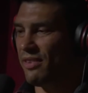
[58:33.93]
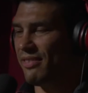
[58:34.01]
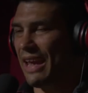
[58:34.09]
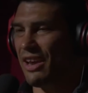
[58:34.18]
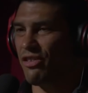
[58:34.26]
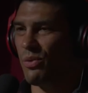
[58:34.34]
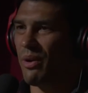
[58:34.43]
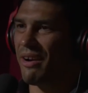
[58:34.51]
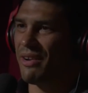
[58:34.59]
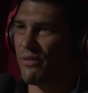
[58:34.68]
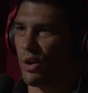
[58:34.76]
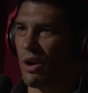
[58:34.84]

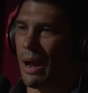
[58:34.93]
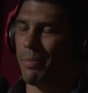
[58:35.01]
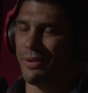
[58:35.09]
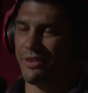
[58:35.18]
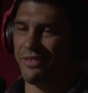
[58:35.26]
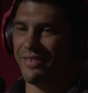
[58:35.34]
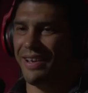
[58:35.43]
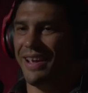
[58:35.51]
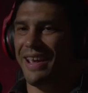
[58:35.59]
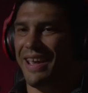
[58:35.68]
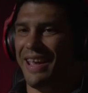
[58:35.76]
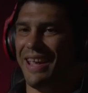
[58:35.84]
sanctuary for grapplers,
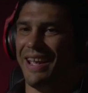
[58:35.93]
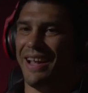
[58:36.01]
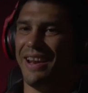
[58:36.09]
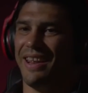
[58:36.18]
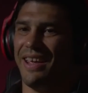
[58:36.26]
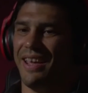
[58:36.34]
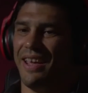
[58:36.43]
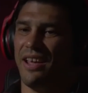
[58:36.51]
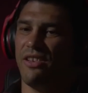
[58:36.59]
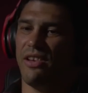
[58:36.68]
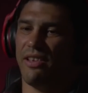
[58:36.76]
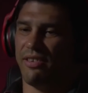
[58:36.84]
and
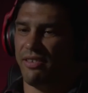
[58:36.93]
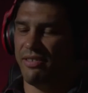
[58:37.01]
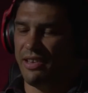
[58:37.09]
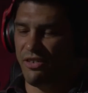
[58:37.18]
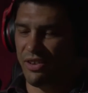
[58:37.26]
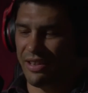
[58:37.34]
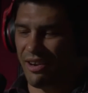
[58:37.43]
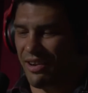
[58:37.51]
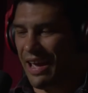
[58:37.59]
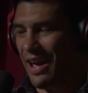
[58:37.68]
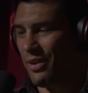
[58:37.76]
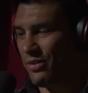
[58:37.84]
Jessica's teaching there
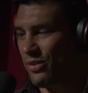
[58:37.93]
now.